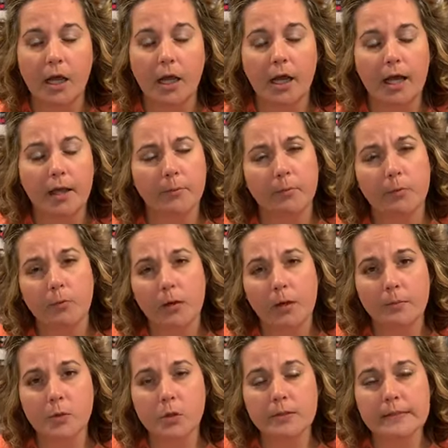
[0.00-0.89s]
uh,
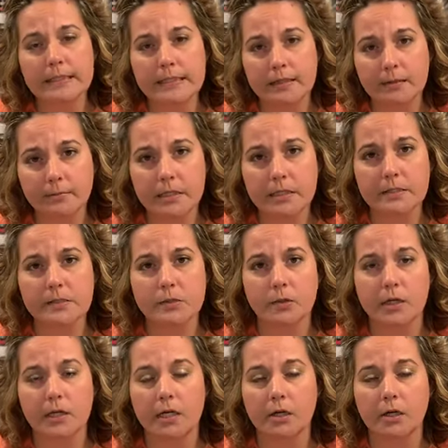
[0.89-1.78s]
well, mostly the
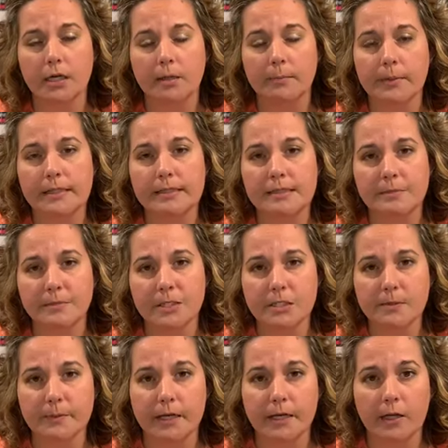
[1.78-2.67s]
Minnesota area, but some
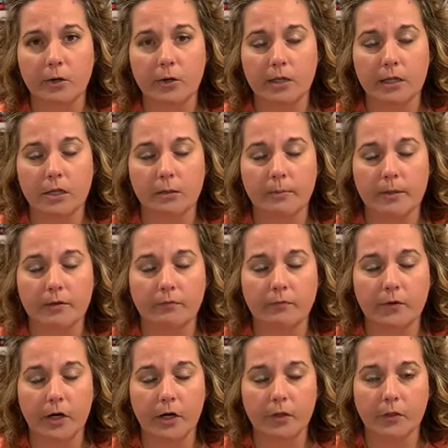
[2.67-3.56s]
are spread out a little bit
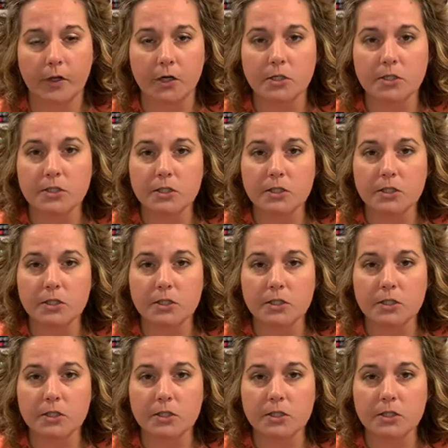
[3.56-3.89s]
farther.